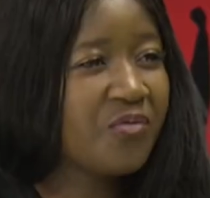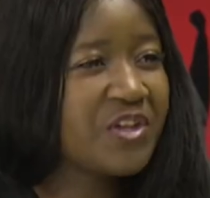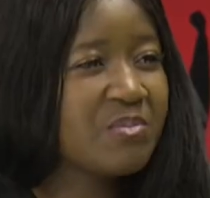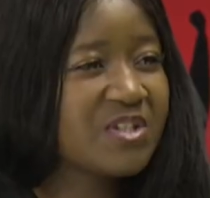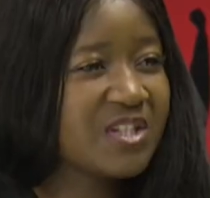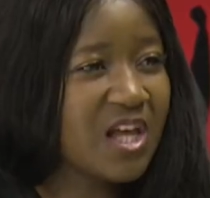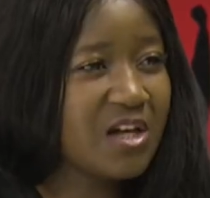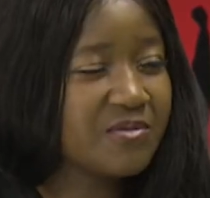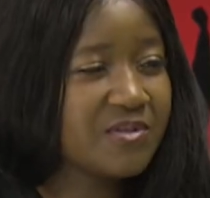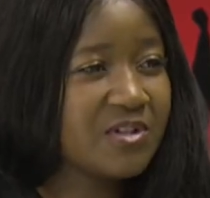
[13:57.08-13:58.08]

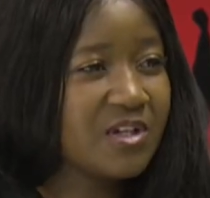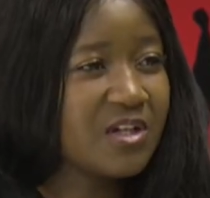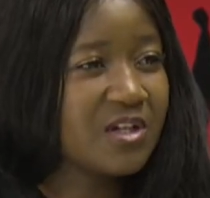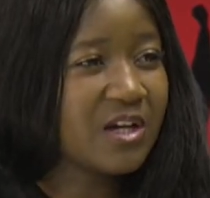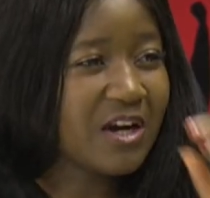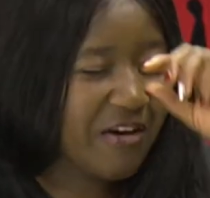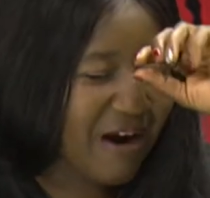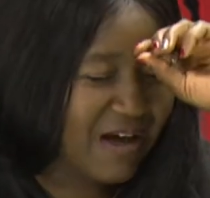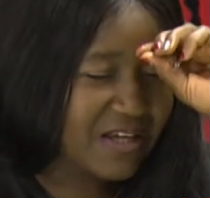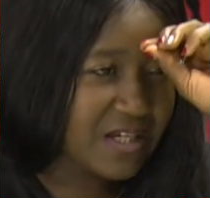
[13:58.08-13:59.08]
themselves
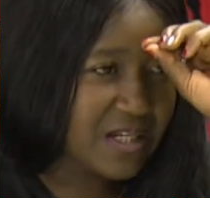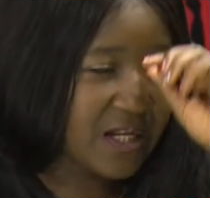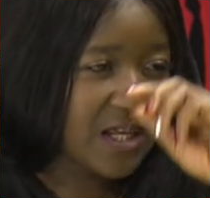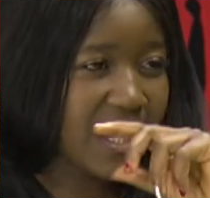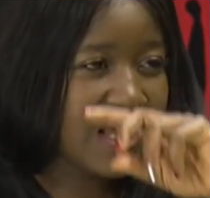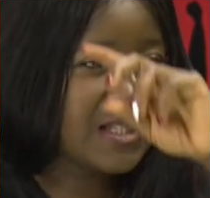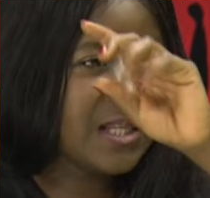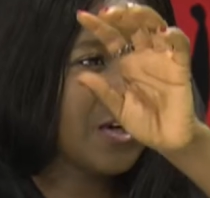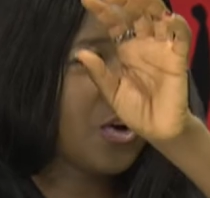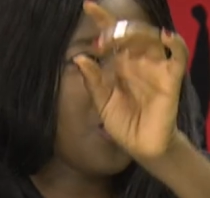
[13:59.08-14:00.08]
crying, and
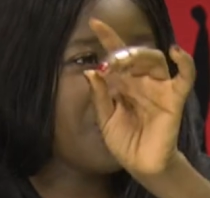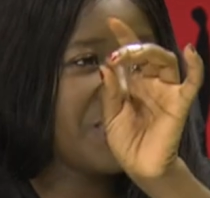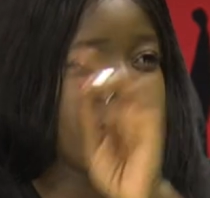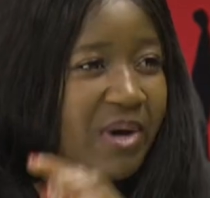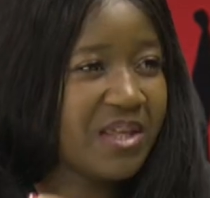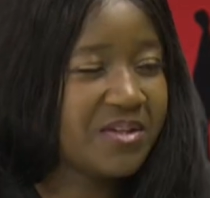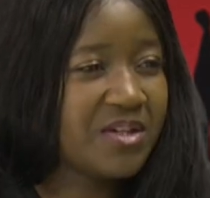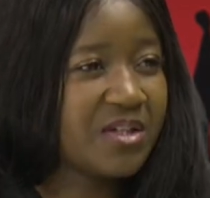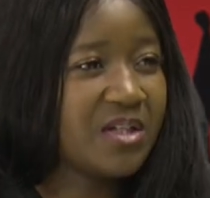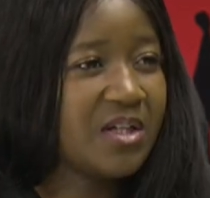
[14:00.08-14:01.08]
then of the
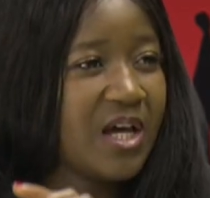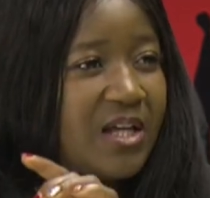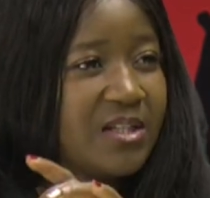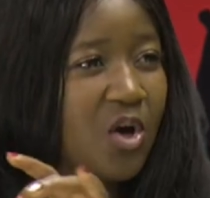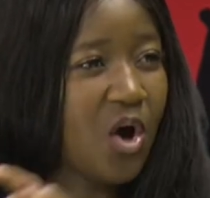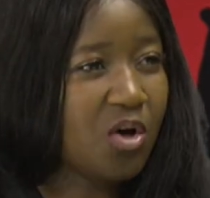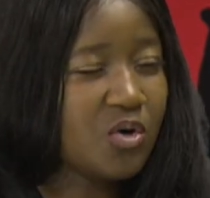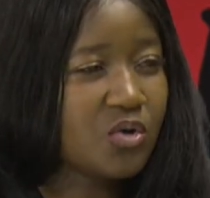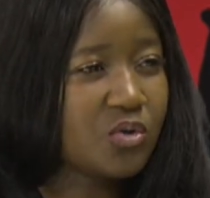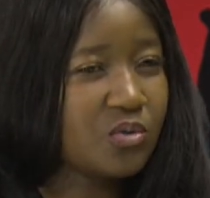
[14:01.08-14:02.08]
mother and the
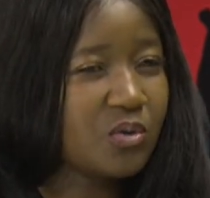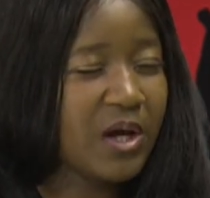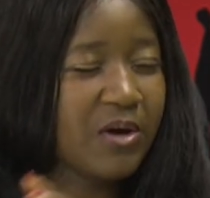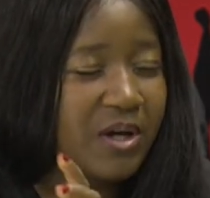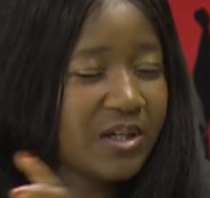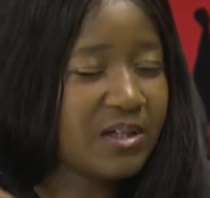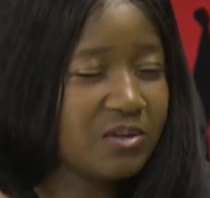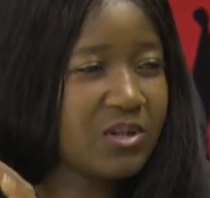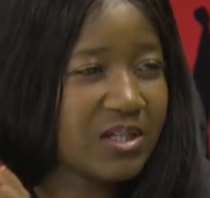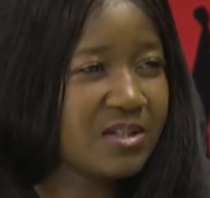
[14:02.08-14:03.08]
uncle. I
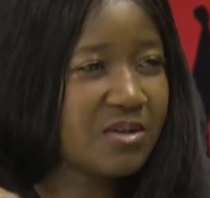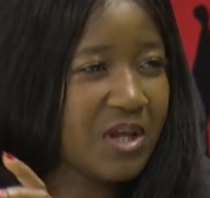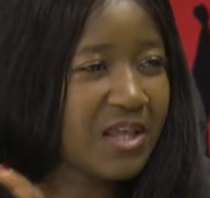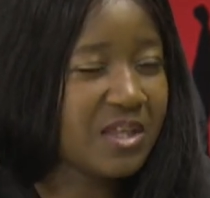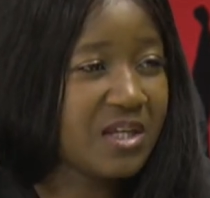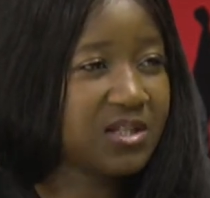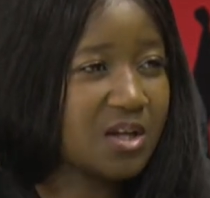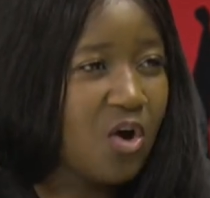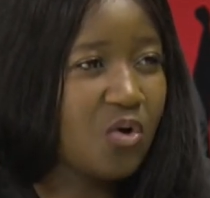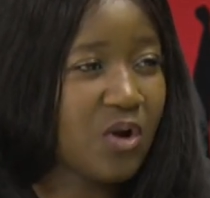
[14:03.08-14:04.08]
think it's
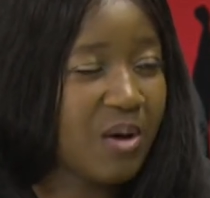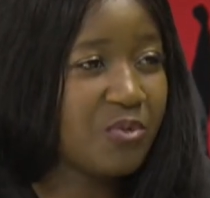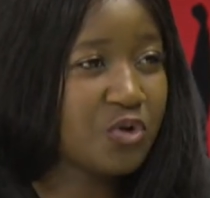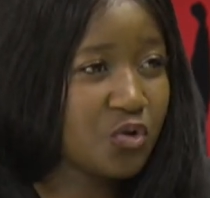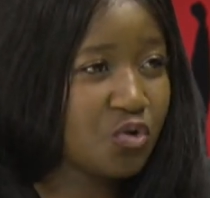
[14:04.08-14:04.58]
the uncle, I'm not so